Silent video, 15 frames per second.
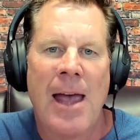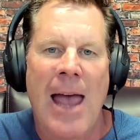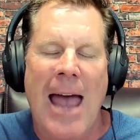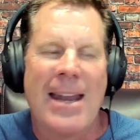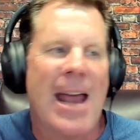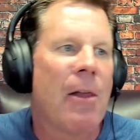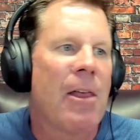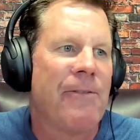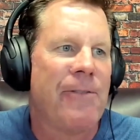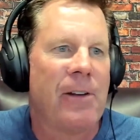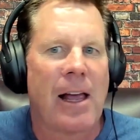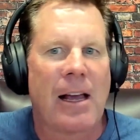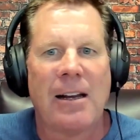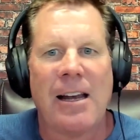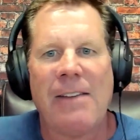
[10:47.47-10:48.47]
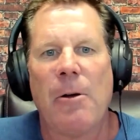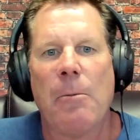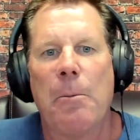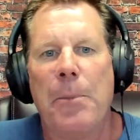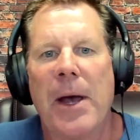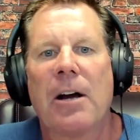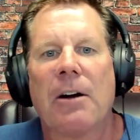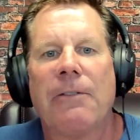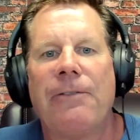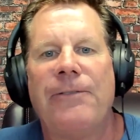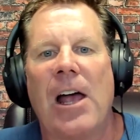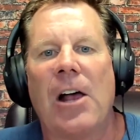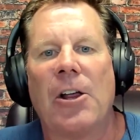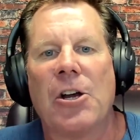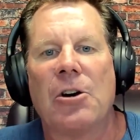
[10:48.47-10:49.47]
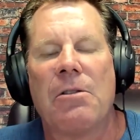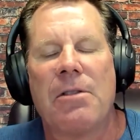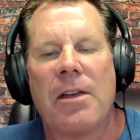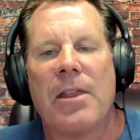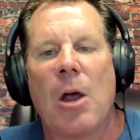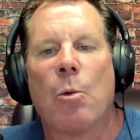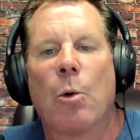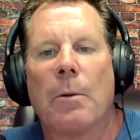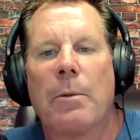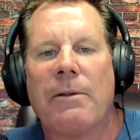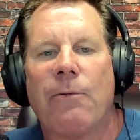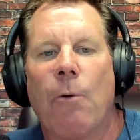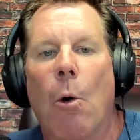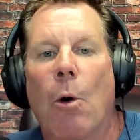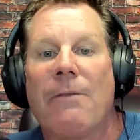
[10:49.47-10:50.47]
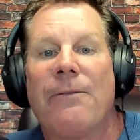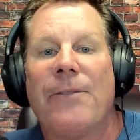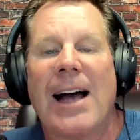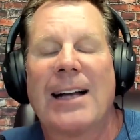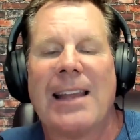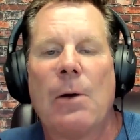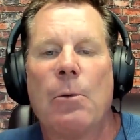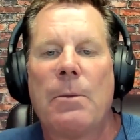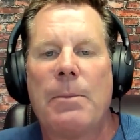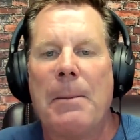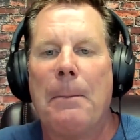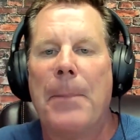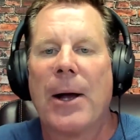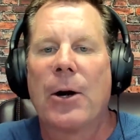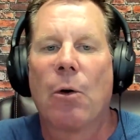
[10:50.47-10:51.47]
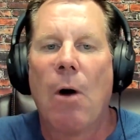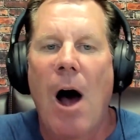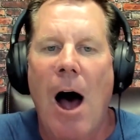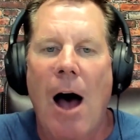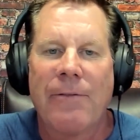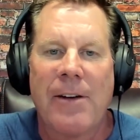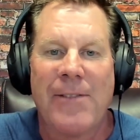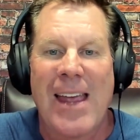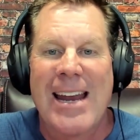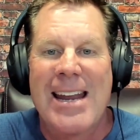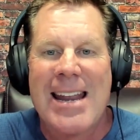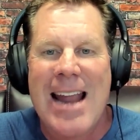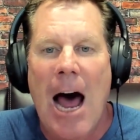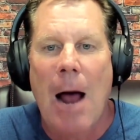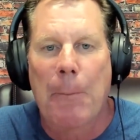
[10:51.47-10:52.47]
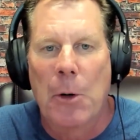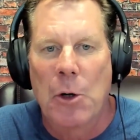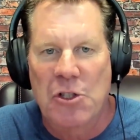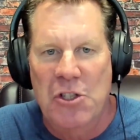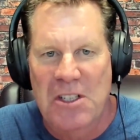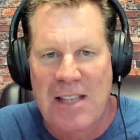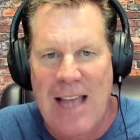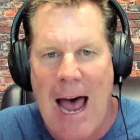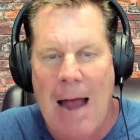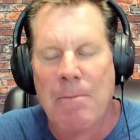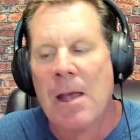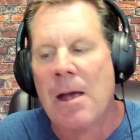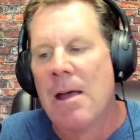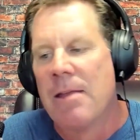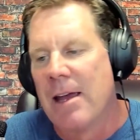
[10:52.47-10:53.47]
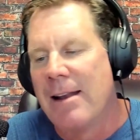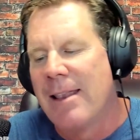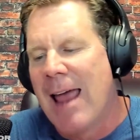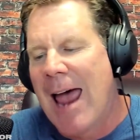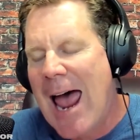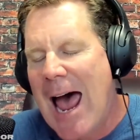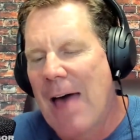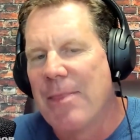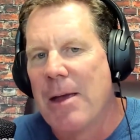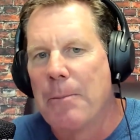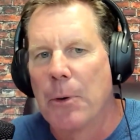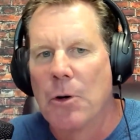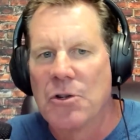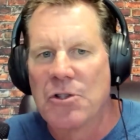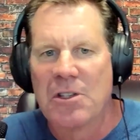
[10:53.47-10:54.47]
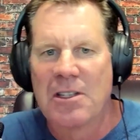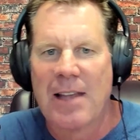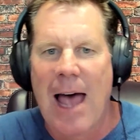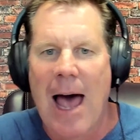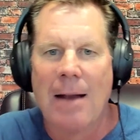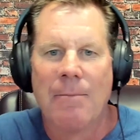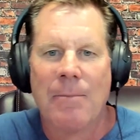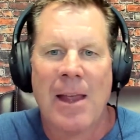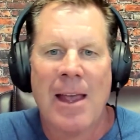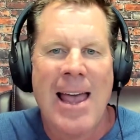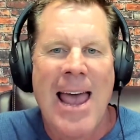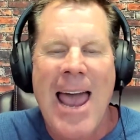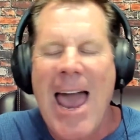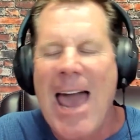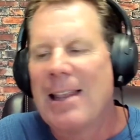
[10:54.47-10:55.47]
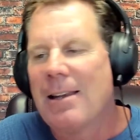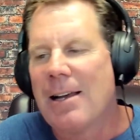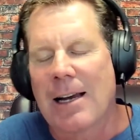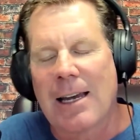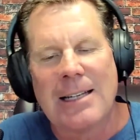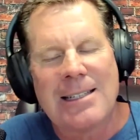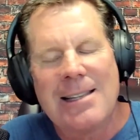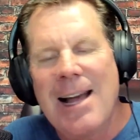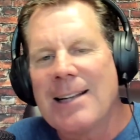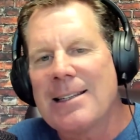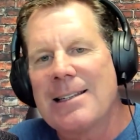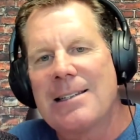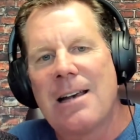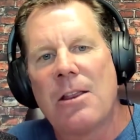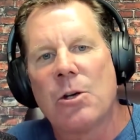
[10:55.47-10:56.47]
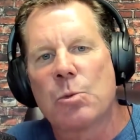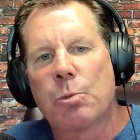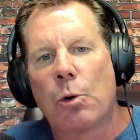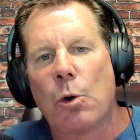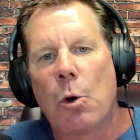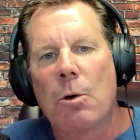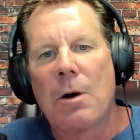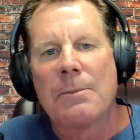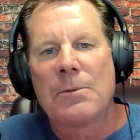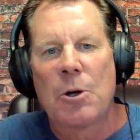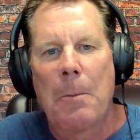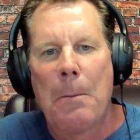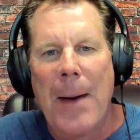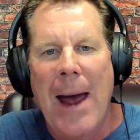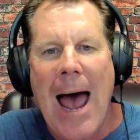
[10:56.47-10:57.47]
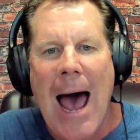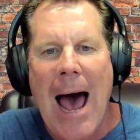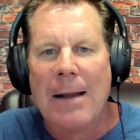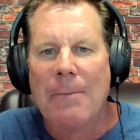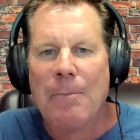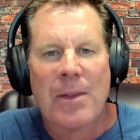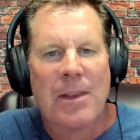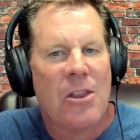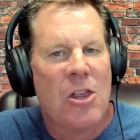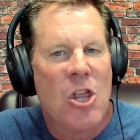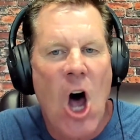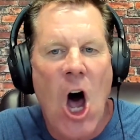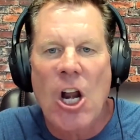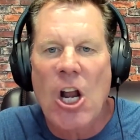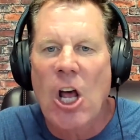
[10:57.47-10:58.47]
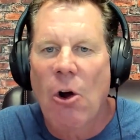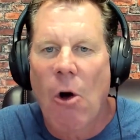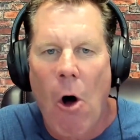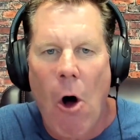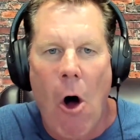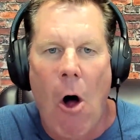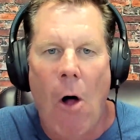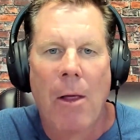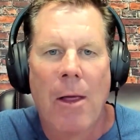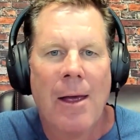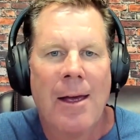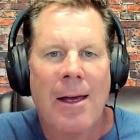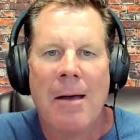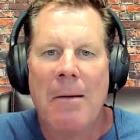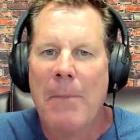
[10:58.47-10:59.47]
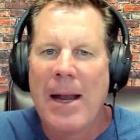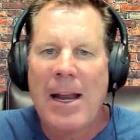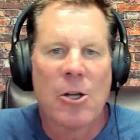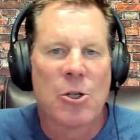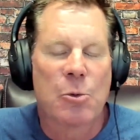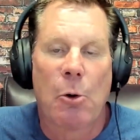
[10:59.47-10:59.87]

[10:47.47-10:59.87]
And now they feel like an even bigger failure than they were before. In fact, they would have been better off if they had not purchased that than had they purchased that. And look, it's not to say those programs are bad, not at all. Many of those